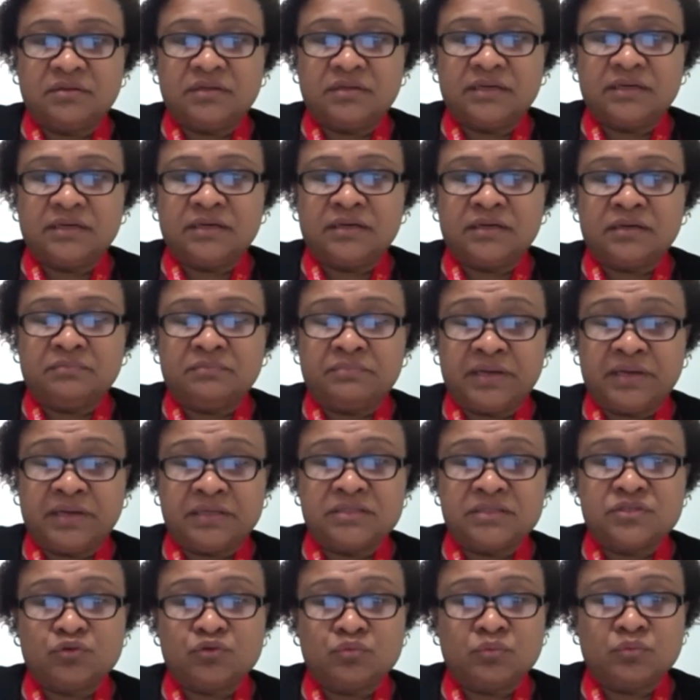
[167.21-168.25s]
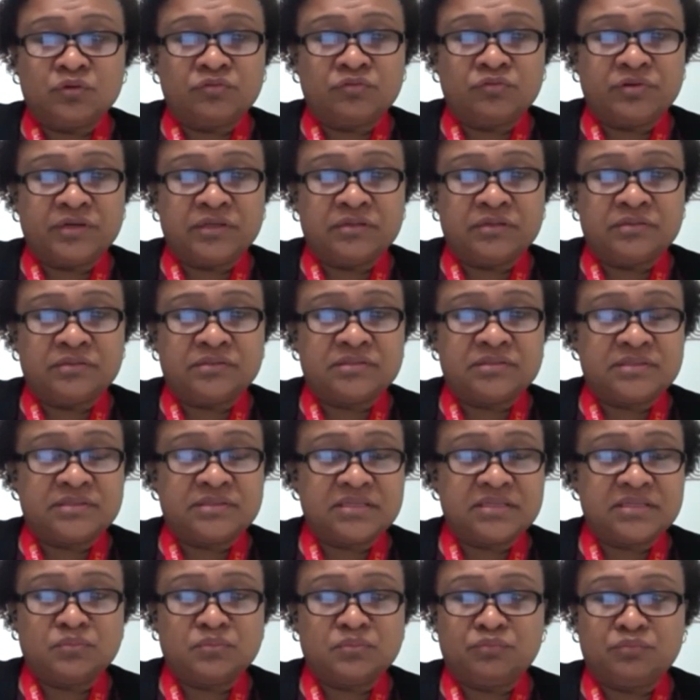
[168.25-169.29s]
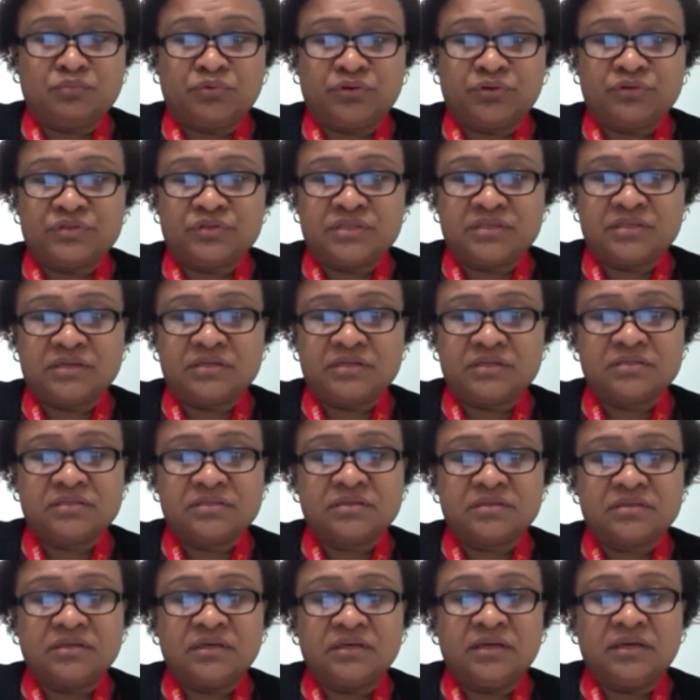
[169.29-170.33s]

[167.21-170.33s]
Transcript: normal credit assessment process.